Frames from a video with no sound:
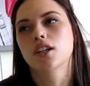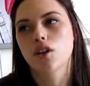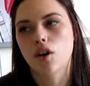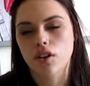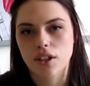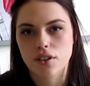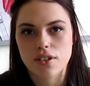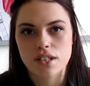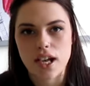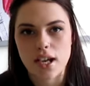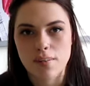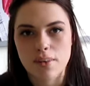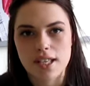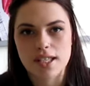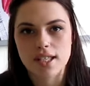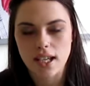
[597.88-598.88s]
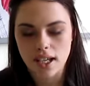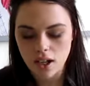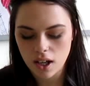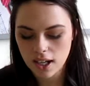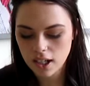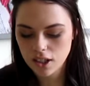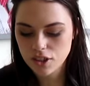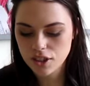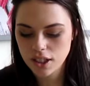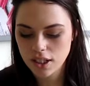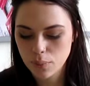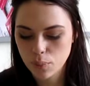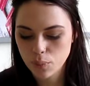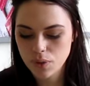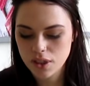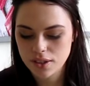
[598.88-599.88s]
not irritate my skin.
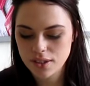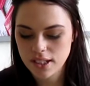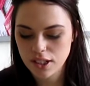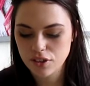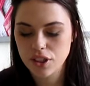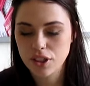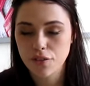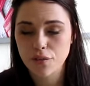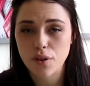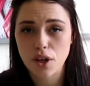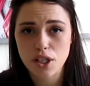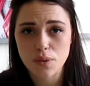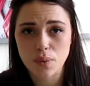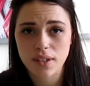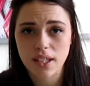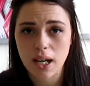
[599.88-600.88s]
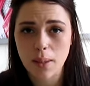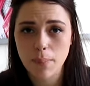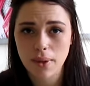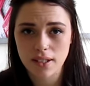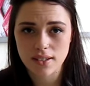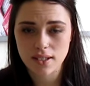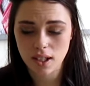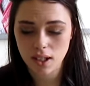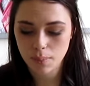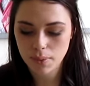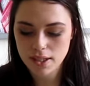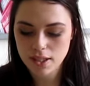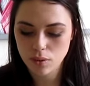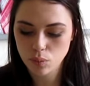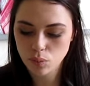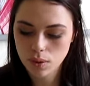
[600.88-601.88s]
This is actually the first one that I picked up.
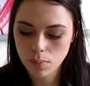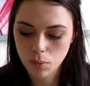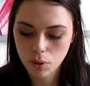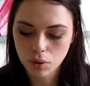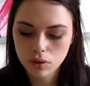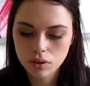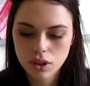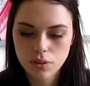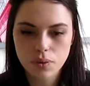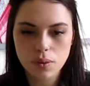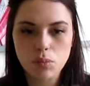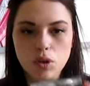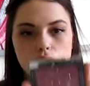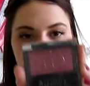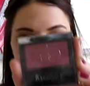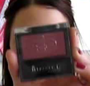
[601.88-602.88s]
It's a Rimmel, it's Rimmel